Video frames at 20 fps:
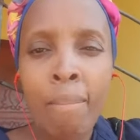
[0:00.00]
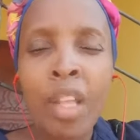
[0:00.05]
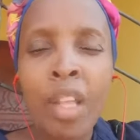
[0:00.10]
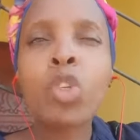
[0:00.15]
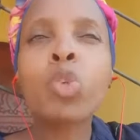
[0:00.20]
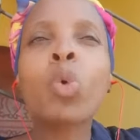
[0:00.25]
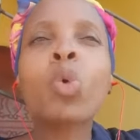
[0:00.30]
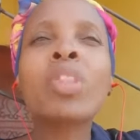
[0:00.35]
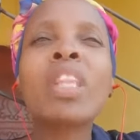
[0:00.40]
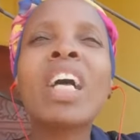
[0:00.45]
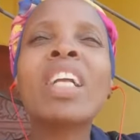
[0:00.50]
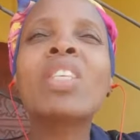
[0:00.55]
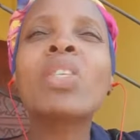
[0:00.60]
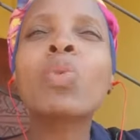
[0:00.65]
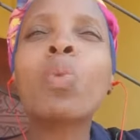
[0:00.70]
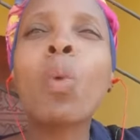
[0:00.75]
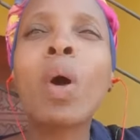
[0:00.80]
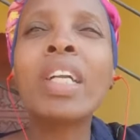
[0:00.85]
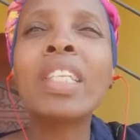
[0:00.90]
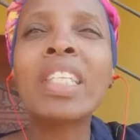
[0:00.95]
So
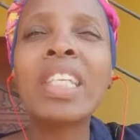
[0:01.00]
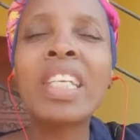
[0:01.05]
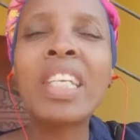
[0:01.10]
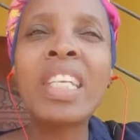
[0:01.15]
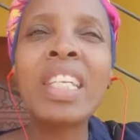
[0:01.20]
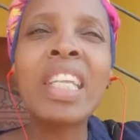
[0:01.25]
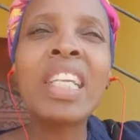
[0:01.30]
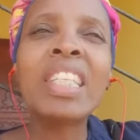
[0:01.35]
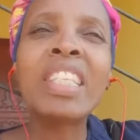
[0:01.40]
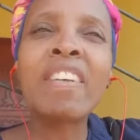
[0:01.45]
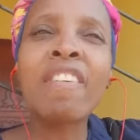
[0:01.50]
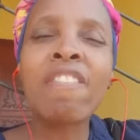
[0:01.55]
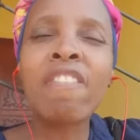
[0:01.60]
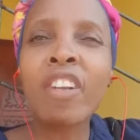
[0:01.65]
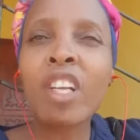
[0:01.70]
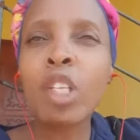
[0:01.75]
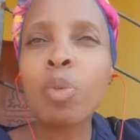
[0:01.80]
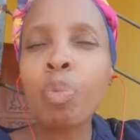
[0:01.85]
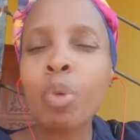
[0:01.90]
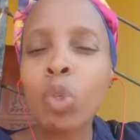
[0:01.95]
that's what the
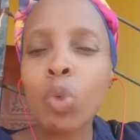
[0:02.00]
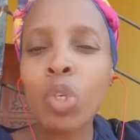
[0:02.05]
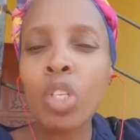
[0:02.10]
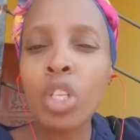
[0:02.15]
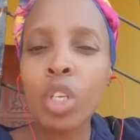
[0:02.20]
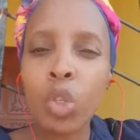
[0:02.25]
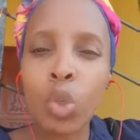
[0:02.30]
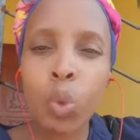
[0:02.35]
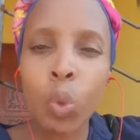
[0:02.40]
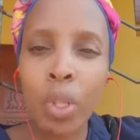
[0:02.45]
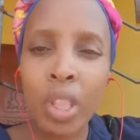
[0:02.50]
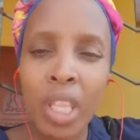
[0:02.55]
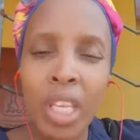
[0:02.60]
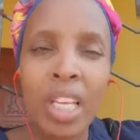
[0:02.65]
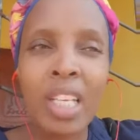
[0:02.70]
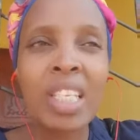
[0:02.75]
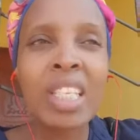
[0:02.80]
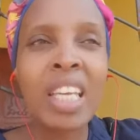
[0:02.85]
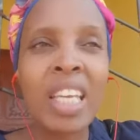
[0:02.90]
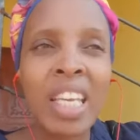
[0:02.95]
difference between the two
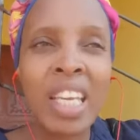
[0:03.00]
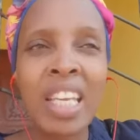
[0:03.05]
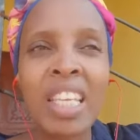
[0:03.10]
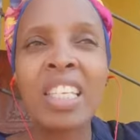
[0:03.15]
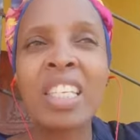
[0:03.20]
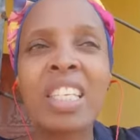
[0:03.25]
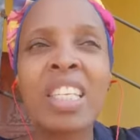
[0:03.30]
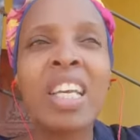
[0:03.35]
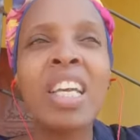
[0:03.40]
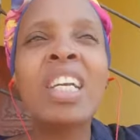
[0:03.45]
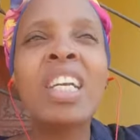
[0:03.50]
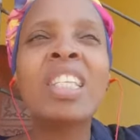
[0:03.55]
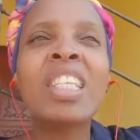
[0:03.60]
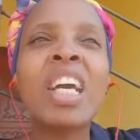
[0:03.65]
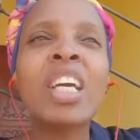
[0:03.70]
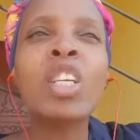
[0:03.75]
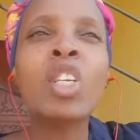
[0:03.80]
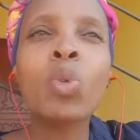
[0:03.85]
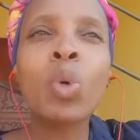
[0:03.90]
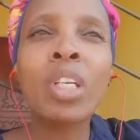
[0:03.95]
things is.
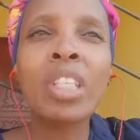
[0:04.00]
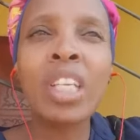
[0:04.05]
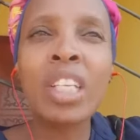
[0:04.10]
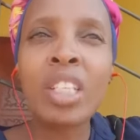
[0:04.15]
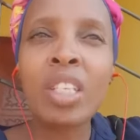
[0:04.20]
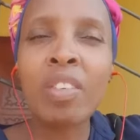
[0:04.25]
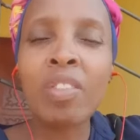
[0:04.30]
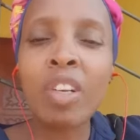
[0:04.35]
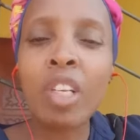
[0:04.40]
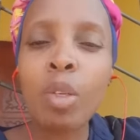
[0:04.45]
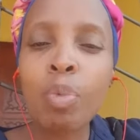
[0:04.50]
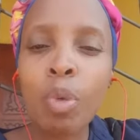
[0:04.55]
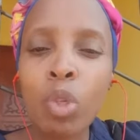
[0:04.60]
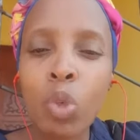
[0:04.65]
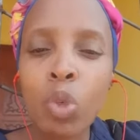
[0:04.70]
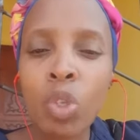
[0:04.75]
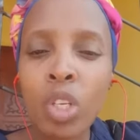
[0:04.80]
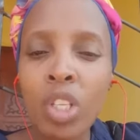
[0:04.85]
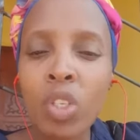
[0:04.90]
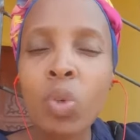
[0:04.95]
That is what the difference
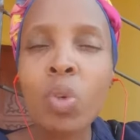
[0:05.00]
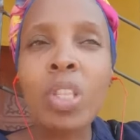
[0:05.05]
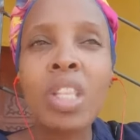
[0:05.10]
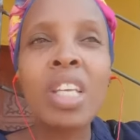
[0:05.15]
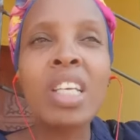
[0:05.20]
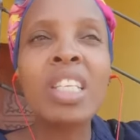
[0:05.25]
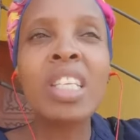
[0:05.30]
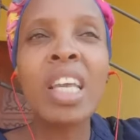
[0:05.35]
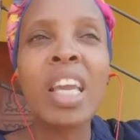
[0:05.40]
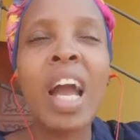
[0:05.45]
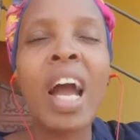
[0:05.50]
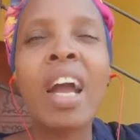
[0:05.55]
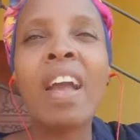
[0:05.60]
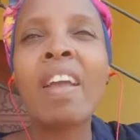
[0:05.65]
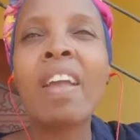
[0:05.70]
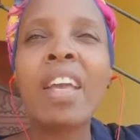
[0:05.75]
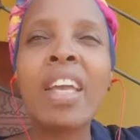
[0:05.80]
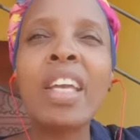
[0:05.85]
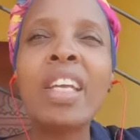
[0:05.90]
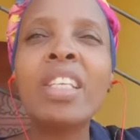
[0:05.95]
between the two things
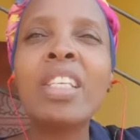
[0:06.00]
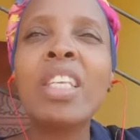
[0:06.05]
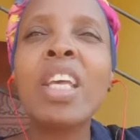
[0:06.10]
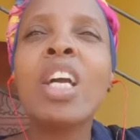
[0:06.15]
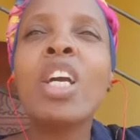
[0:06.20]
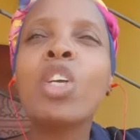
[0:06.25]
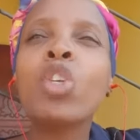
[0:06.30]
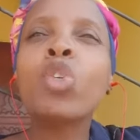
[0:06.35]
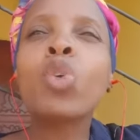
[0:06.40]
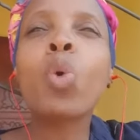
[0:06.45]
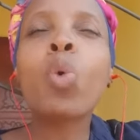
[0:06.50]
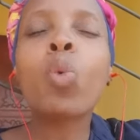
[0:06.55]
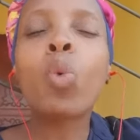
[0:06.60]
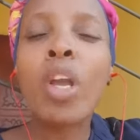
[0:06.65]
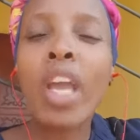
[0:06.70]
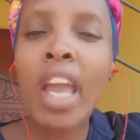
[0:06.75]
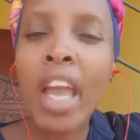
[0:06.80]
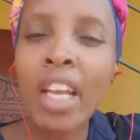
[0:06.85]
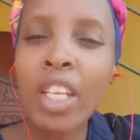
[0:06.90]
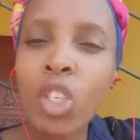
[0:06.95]
is. So
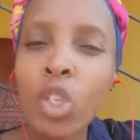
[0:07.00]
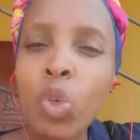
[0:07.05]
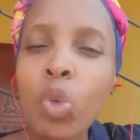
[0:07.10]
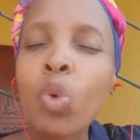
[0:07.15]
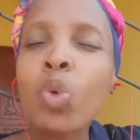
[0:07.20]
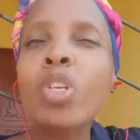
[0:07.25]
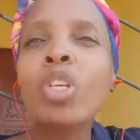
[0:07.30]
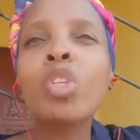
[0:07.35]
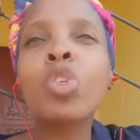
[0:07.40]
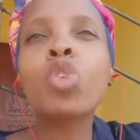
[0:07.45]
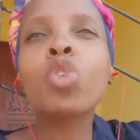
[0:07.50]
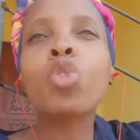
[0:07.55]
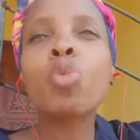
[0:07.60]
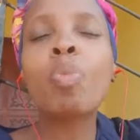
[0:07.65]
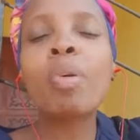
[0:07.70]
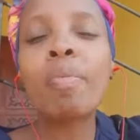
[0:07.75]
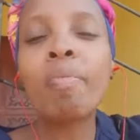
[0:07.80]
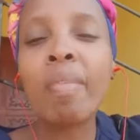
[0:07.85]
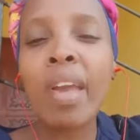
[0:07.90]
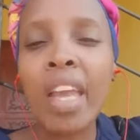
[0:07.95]
hence, you need to
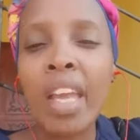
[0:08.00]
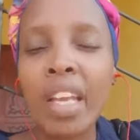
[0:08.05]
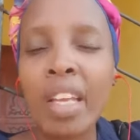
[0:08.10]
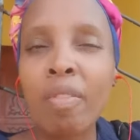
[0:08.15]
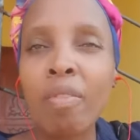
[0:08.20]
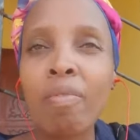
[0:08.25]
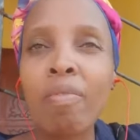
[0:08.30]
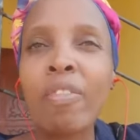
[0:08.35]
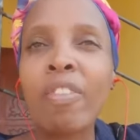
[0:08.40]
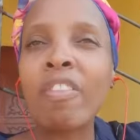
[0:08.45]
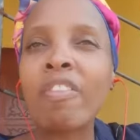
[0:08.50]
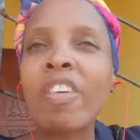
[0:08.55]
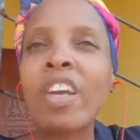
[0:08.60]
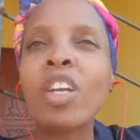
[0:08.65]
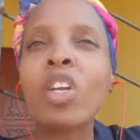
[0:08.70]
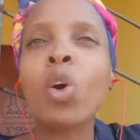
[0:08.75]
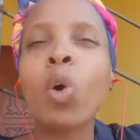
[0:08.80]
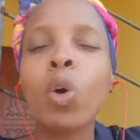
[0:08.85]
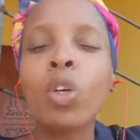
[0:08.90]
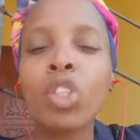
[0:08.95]
be
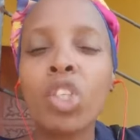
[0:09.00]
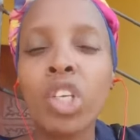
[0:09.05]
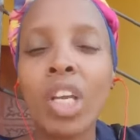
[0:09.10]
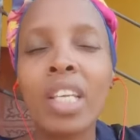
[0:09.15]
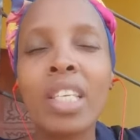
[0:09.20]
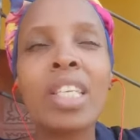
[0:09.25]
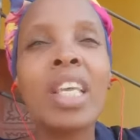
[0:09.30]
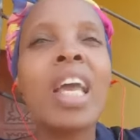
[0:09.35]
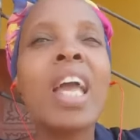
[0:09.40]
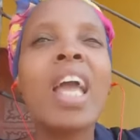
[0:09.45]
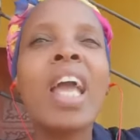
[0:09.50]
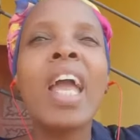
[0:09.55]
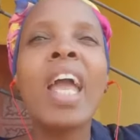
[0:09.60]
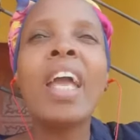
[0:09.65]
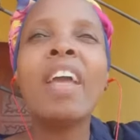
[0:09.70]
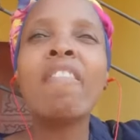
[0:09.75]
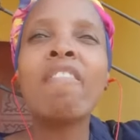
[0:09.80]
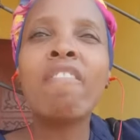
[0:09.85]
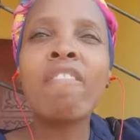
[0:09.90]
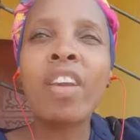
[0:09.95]
very conscious
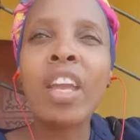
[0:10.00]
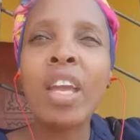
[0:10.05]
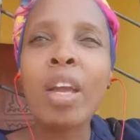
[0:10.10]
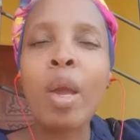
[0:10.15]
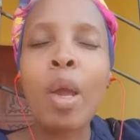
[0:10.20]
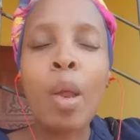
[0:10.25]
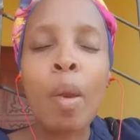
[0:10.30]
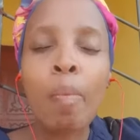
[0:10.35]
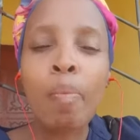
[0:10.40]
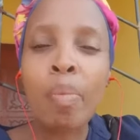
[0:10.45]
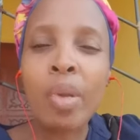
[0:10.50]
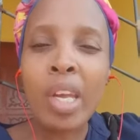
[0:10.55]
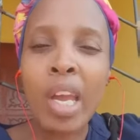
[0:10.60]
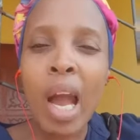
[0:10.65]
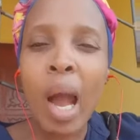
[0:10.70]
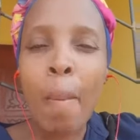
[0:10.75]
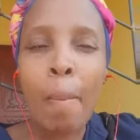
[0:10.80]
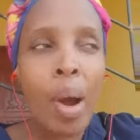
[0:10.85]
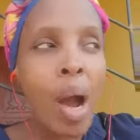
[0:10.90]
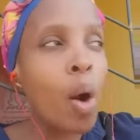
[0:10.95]
and
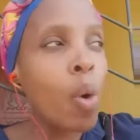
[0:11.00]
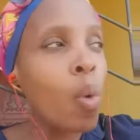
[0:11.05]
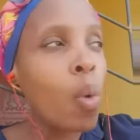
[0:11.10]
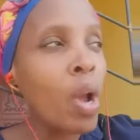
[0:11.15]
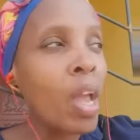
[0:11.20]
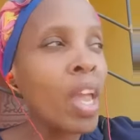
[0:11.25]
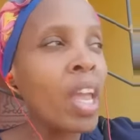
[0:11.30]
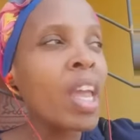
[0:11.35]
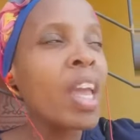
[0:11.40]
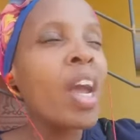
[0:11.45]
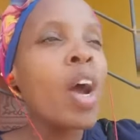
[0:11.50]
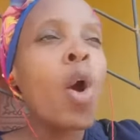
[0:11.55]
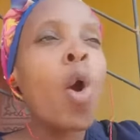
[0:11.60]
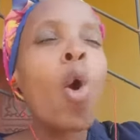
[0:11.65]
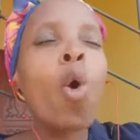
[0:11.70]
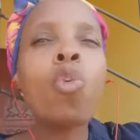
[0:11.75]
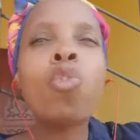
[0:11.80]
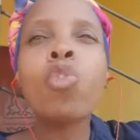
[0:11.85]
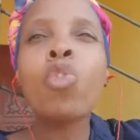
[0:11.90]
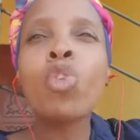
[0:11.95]
become aware
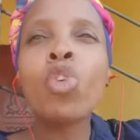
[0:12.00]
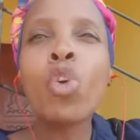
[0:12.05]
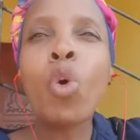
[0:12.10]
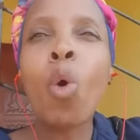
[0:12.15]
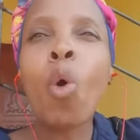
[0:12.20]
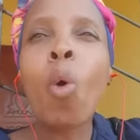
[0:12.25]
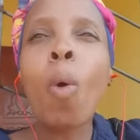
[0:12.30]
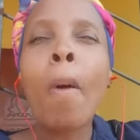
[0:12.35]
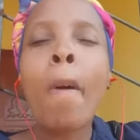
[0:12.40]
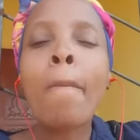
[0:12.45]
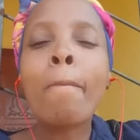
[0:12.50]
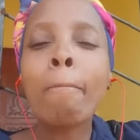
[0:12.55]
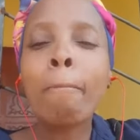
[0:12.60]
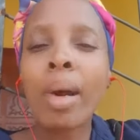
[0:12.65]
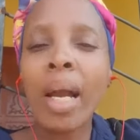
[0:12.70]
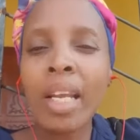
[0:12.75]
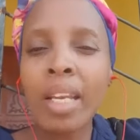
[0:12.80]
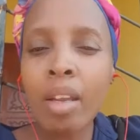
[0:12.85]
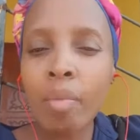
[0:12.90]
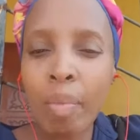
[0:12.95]
of your
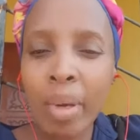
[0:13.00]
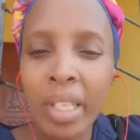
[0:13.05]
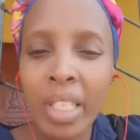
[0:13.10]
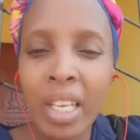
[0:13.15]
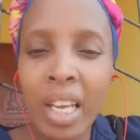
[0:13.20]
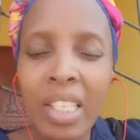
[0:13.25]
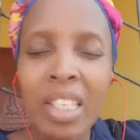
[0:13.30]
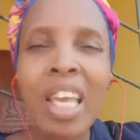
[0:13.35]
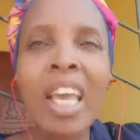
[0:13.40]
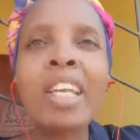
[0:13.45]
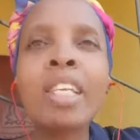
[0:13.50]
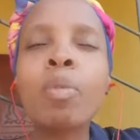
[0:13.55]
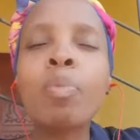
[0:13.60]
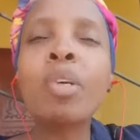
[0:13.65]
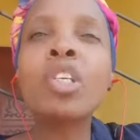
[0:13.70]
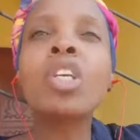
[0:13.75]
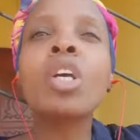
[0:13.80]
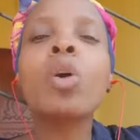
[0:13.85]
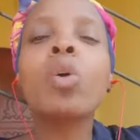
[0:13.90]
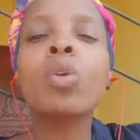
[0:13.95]
money matters,
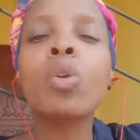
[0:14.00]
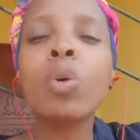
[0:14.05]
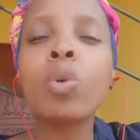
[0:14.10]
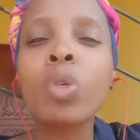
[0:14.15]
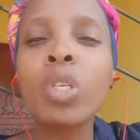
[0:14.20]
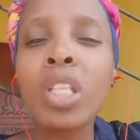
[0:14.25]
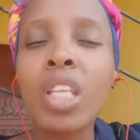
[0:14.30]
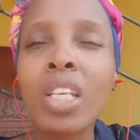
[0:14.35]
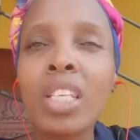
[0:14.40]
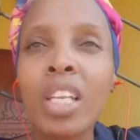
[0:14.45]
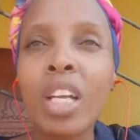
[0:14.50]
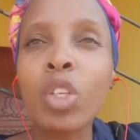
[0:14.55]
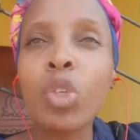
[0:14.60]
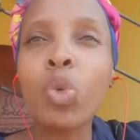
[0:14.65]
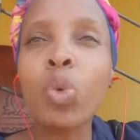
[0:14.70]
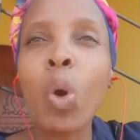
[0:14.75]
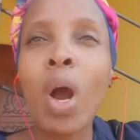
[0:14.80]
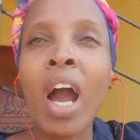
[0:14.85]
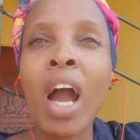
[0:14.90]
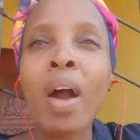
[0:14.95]
especially on those things that
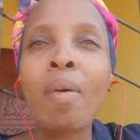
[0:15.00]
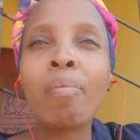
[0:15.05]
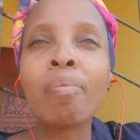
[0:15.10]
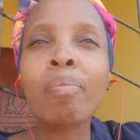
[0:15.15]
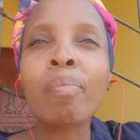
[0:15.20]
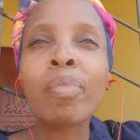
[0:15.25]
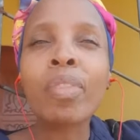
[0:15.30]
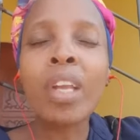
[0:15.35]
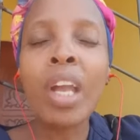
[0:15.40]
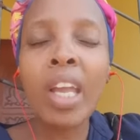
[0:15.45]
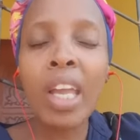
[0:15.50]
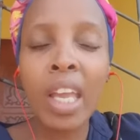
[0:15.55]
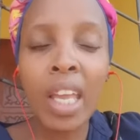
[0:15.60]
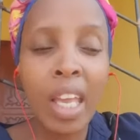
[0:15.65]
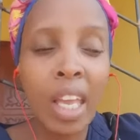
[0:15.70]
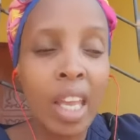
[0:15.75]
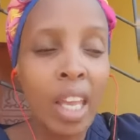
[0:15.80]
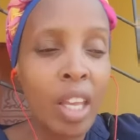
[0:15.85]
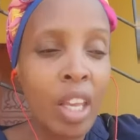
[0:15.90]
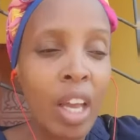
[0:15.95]
you are
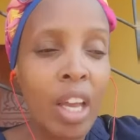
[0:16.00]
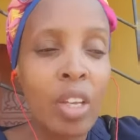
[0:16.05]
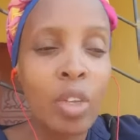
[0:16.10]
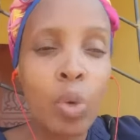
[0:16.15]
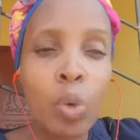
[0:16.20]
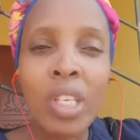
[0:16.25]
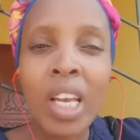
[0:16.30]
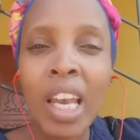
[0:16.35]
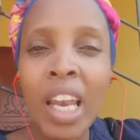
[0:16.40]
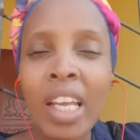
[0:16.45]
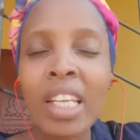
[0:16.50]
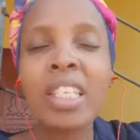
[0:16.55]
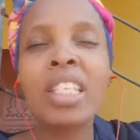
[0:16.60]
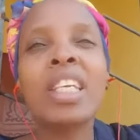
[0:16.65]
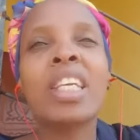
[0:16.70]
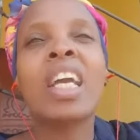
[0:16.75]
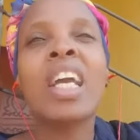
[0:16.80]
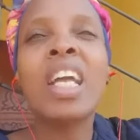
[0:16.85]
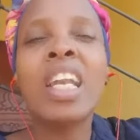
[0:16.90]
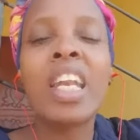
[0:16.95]

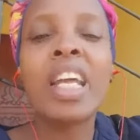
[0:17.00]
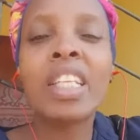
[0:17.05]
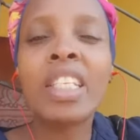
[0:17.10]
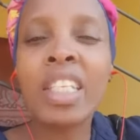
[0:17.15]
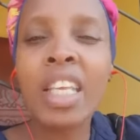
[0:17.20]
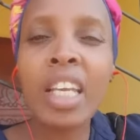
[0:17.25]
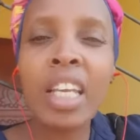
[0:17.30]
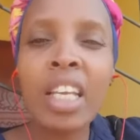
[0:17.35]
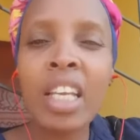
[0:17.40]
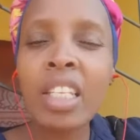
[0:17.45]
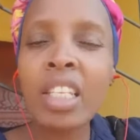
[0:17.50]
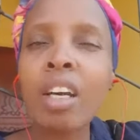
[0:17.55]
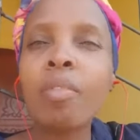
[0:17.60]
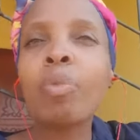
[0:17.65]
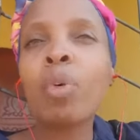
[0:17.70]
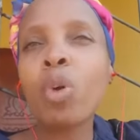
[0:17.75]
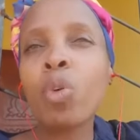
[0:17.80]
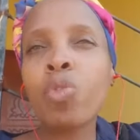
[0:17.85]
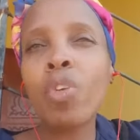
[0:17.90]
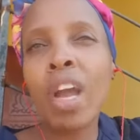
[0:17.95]
utilizing. Let's take an
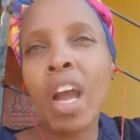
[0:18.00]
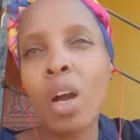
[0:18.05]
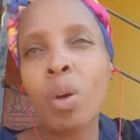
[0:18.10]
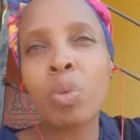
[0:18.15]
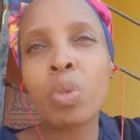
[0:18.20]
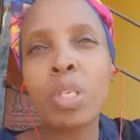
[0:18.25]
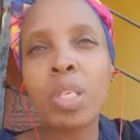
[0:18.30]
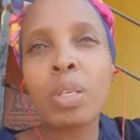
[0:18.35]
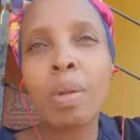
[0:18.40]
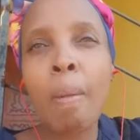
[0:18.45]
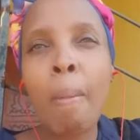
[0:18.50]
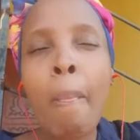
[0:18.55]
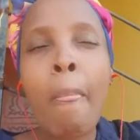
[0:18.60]
example of a house.